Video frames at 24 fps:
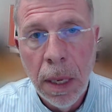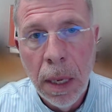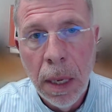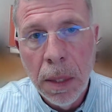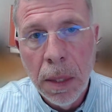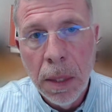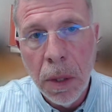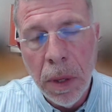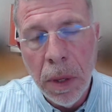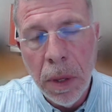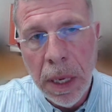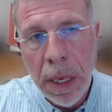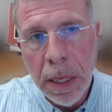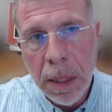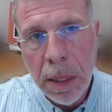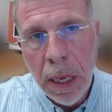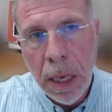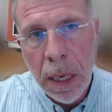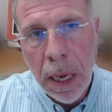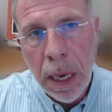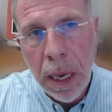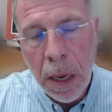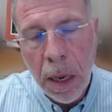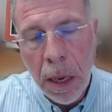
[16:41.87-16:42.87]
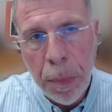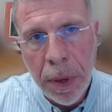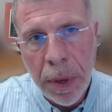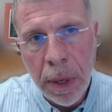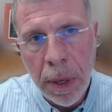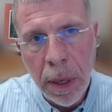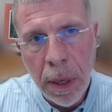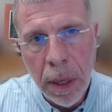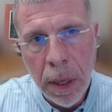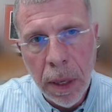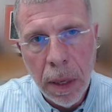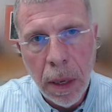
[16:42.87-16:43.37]
So it's
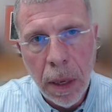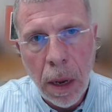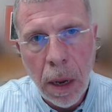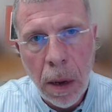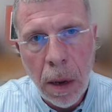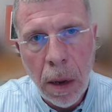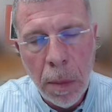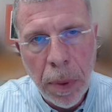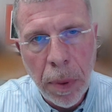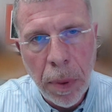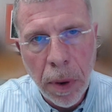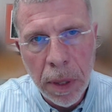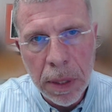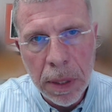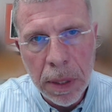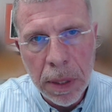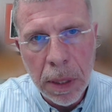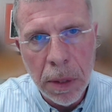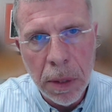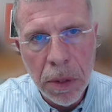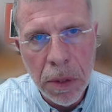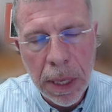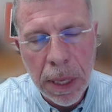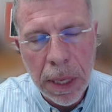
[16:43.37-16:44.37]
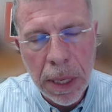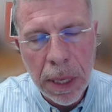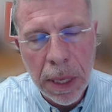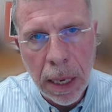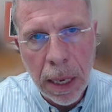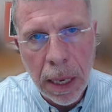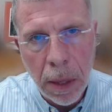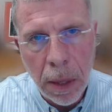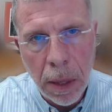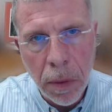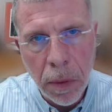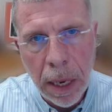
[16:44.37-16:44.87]
helping all parties understand
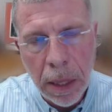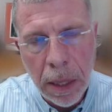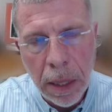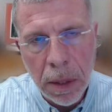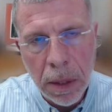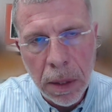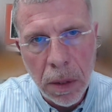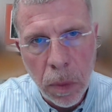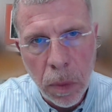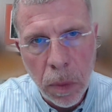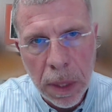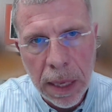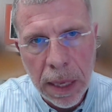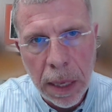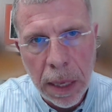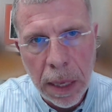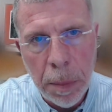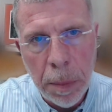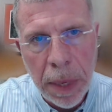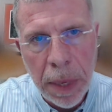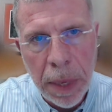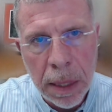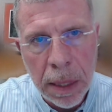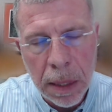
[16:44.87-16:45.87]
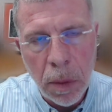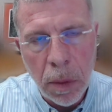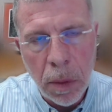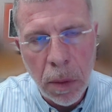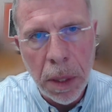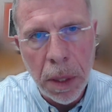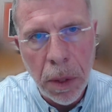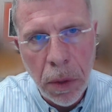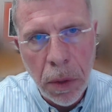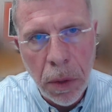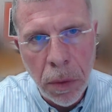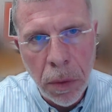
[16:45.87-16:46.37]
that locations, what that means and
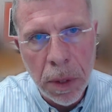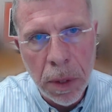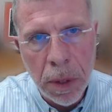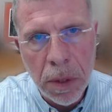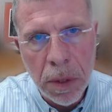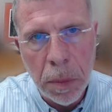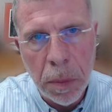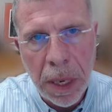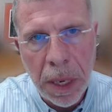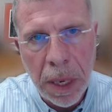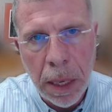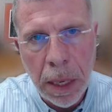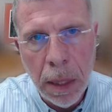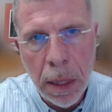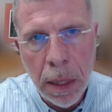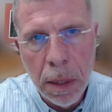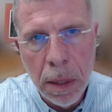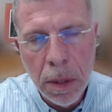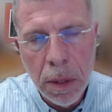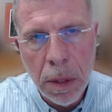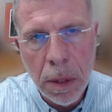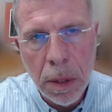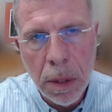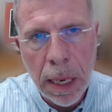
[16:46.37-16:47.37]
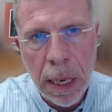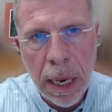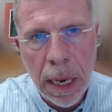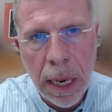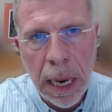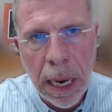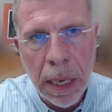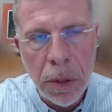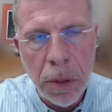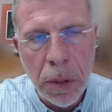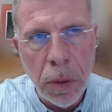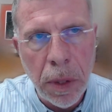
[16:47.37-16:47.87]
what units mean, so that
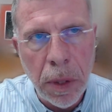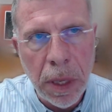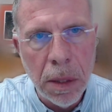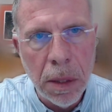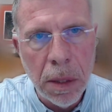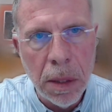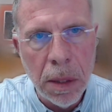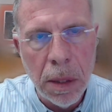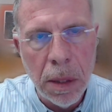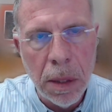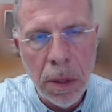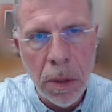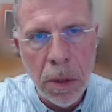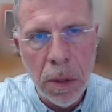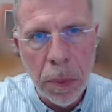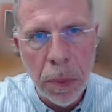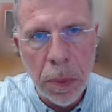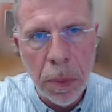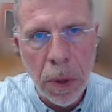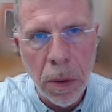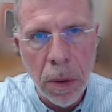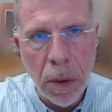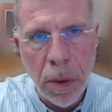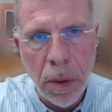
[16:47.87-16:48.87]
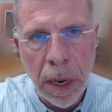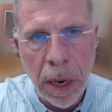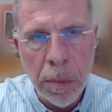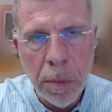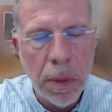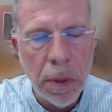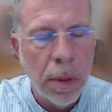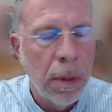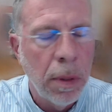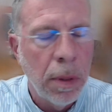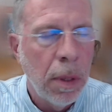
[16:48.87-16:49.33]
as you institute programs,